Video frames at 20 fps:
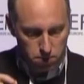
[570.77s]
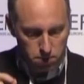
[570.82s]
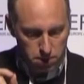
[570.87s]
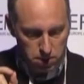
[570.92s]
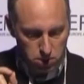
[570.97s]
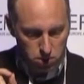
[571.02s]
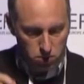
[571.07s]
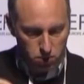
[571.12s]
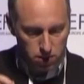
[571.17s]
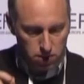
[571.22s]

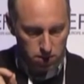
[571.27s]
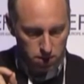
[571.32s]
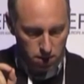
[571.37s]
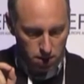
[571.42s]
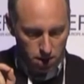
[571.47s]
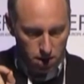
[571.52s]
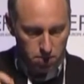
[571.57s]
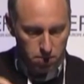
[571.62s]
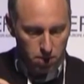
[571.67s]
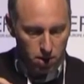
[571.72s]
measured with
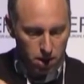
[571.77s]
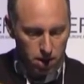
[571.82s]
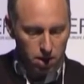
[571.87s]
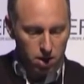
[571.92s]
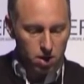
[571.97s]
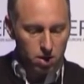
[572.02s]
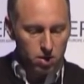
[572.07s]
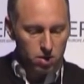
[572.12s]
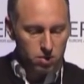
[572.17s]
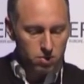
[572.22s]
applying
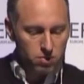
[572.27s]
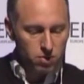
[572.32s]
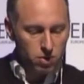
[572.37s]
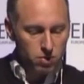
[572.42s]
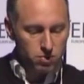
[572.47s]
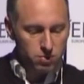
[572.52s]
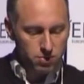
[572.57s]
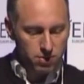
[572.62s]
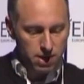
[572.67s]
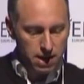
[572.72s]
a
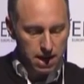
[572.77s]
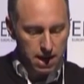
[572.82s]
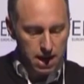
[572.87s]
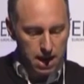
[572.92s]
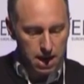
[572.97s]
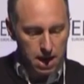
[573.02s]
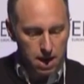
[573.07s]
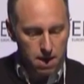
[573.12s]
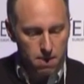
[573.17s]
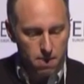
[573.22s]
von Frey
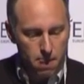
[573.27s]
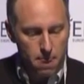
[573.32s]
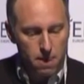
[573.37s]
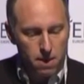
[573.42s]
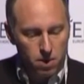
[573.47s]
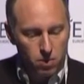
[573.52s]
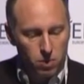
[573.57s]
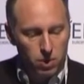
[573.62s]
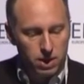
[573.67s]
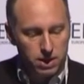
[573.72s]
hair,
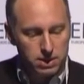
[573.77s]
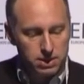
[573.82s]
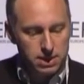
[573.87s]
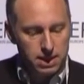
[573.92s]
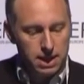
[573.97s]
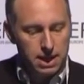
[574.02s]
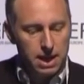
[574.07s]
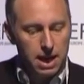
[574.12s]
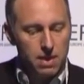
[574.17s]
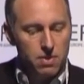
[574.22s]
we can
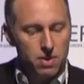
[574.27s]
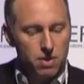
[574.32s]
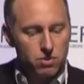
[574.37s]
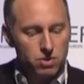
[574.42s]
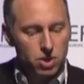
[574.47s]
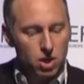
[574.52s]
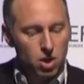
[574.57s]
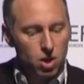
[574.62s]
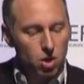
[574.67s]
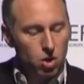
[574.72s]
see again there
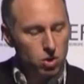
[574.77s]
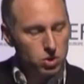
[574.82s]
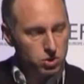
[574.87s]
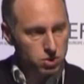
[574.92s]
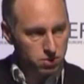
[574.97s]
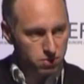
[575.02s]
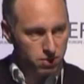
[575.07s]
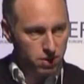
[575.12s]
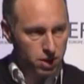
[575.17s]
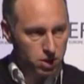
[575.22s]
was a loss
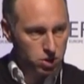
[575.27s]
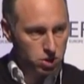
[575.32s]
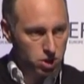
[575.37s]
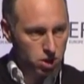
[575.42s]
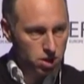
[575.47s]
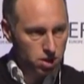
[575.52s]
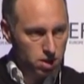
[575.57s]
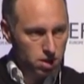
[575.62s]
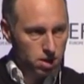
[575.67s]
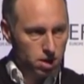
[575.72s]
of
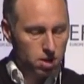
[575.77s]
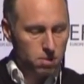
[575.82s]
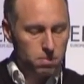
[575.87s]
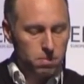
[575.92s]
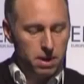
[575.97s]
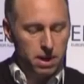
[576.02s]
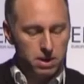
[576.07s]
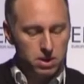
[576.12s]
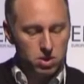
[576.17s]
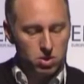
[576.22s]
function
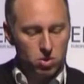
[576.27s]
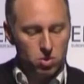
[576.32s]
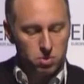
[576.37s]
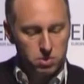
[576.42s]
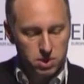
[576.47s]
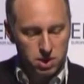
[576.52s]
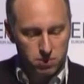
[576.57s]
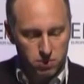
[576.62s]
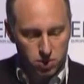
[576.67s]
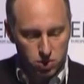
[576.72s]
compared to
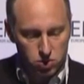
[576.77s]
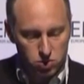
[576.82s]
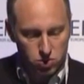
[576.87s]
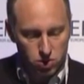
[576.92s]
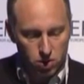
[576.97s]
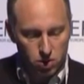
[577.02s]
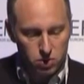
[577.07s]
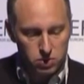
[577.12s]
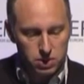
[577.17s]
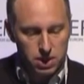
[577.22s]
normative
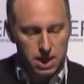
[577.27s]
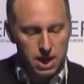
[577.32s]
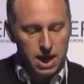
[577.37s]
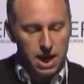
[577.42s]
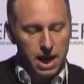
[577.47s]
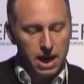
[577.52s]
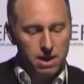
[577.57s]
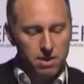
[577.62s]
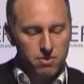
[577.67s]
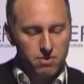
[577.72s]
controls,
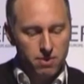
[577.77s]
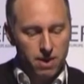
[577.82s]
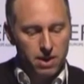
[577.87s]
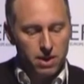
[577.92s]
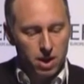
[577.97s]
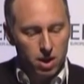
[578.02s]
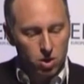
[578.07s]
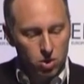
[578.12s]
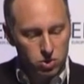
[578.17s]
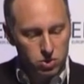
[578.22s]
and in fact
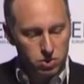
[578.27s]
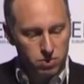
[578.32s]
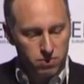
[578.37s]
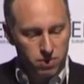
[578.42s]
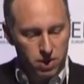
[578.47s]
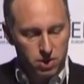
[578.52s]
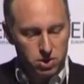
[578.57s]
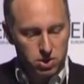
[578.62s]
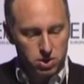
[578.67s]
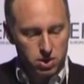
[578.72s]
that loss of
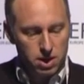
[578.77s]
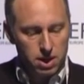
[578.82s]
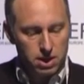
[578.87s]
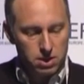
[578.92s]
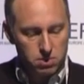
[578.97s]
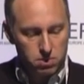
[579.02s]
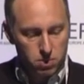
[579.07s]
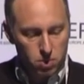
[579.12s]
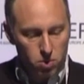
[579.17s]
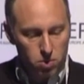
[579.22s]
function
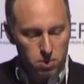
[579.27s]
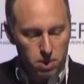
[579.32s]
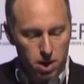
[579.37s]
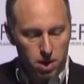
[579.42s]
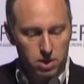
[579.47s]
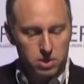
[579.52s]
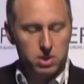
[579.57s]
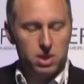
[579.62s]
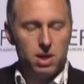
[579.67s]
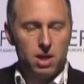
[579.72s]
is more
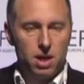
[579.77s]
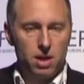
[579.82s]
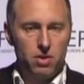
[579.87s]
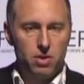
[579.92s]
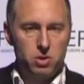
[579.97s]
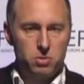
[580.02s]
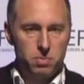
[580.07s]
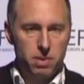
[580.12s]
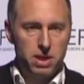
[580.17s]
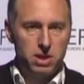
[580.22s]
marked in
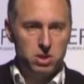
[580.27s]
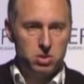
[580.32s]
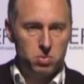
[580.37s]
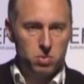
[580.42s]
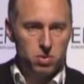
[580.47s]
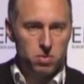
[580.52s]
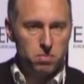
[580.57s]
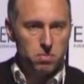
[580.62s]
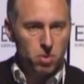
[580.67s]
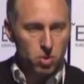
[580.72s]
those patients
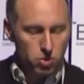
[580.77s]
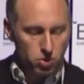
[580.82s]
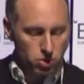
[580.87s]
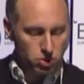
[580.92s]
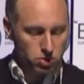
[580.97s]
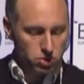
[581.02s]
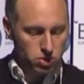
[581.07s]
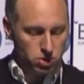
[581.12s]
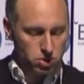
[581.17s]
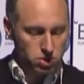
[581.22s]
with a
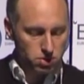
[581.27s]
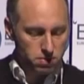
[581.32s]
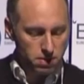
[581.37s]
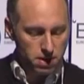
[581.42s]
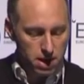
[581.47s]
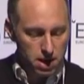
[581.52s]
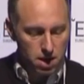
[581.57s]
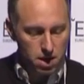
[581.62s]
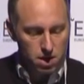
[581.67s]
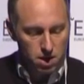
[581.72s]
moderate to
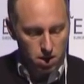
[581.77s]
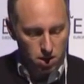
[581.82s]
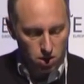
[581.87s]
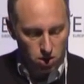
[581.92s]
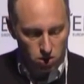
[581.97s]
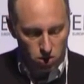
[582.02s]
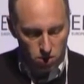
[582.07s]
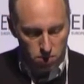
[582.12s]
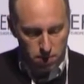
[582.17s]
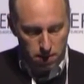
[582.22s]
severe
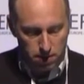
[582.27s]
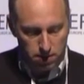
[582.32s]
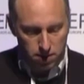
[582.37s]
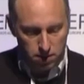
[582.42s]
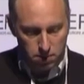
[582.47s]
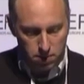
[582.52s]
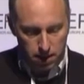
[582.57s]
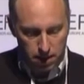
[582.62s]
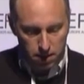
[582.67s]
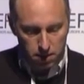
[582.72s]

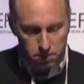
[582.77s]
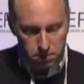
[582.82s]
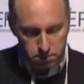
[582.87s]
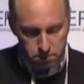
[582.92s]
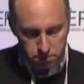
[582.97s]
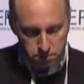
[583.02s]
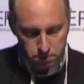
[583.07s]
neuropathic pain.